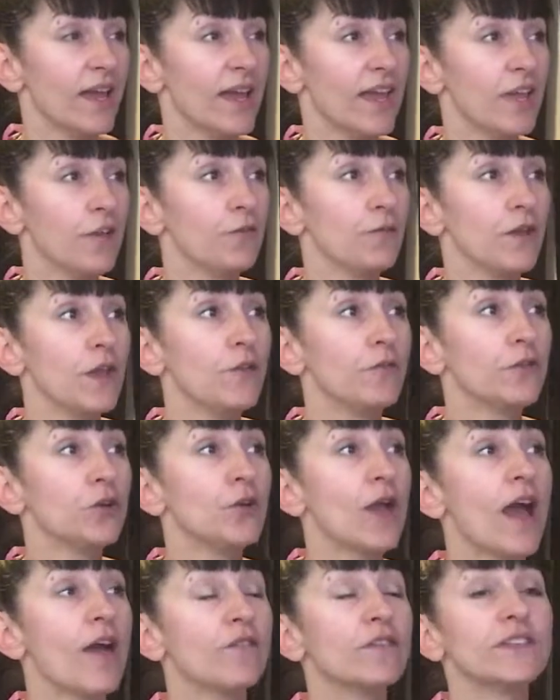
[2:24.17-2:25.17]
if
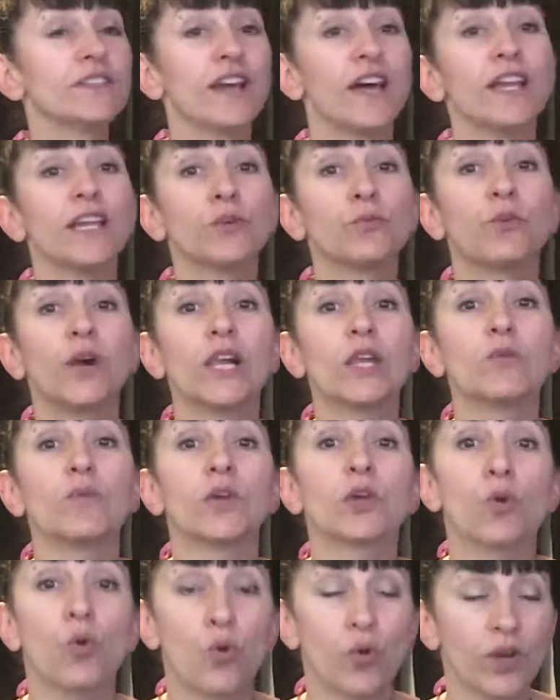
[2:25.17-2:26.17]
you haven't done it while you're
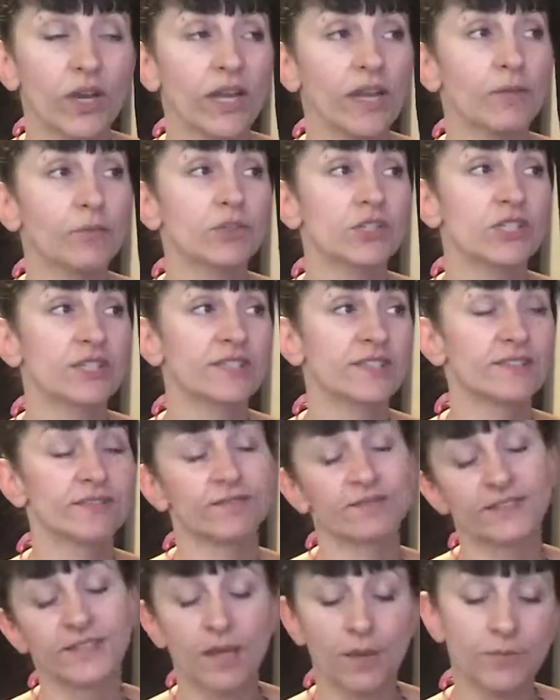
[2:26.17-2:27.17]
recording, which
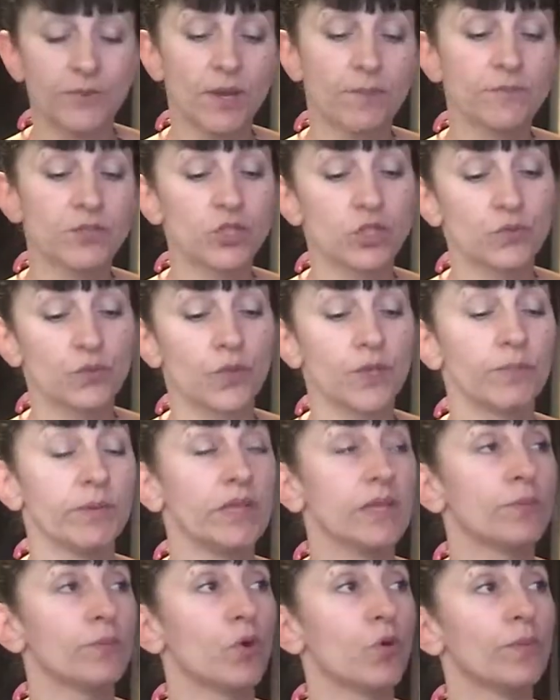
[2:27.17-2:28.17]
is sometimes you just want to
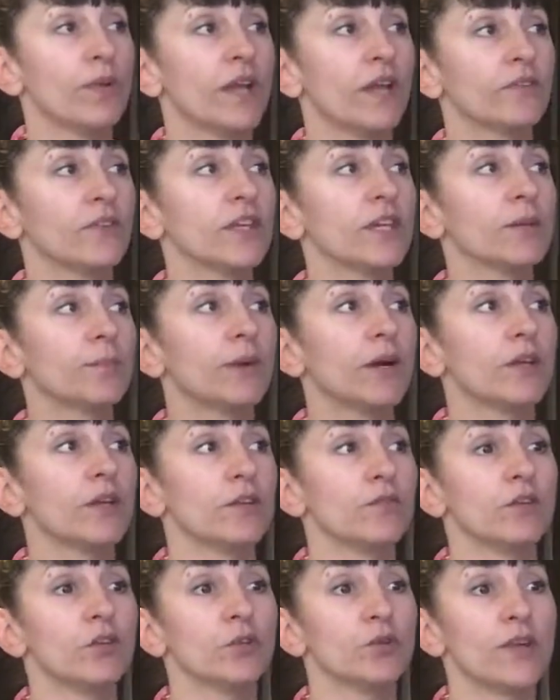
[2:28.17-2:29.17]
be in the moment, not think about
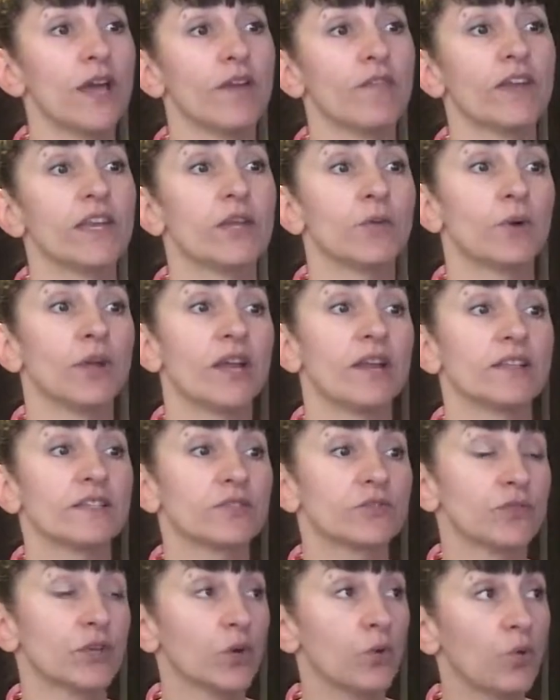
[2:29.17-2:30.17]
it if you don't have anyone
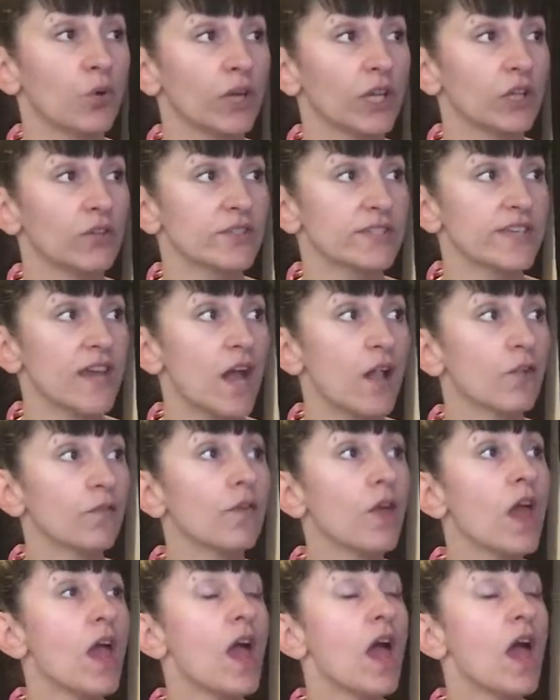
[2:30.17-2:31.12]
else recording yourself.